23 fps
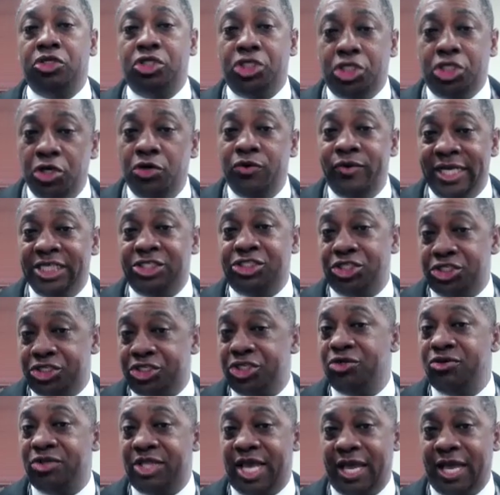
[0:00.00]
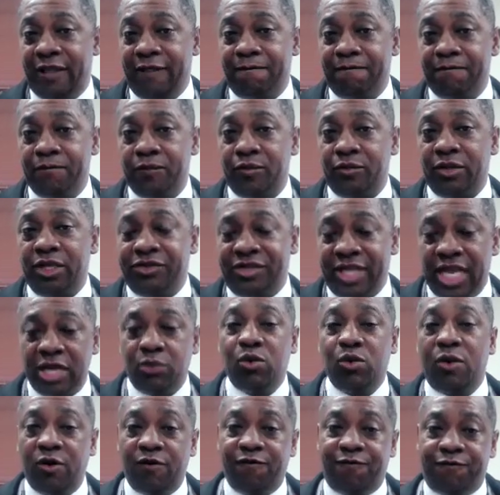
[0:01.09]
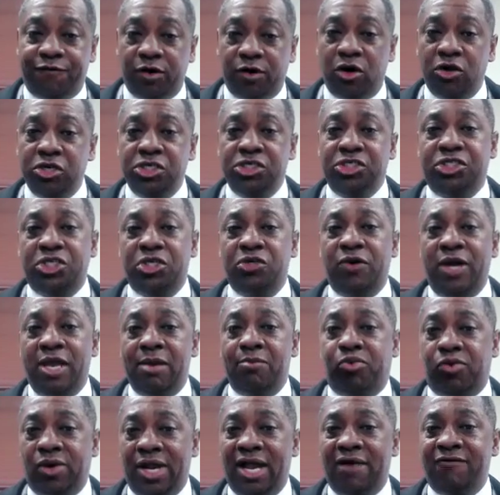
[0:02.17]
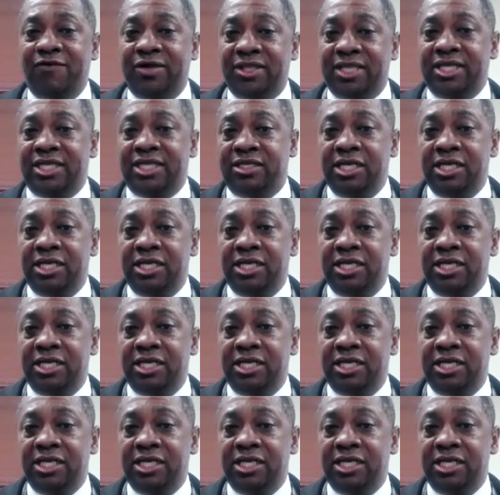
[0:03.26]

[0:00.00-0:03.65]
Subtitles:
you need to do that. They will refer you to a private